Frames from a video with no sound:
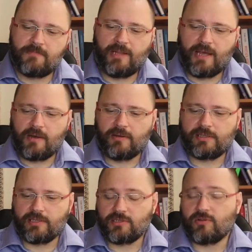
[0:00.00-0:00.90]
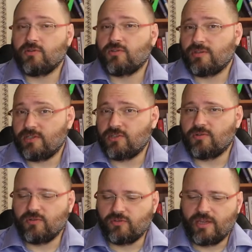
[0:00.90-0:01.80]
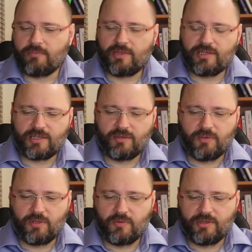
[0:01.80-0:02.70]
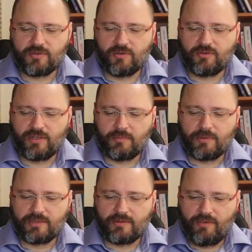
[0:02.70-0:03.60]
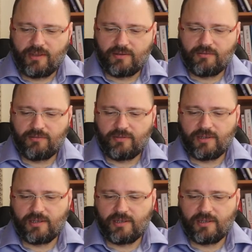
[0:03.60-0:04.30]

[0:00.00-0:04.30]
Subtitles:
Now, since this is going to take place, and we know it's going to take place effective,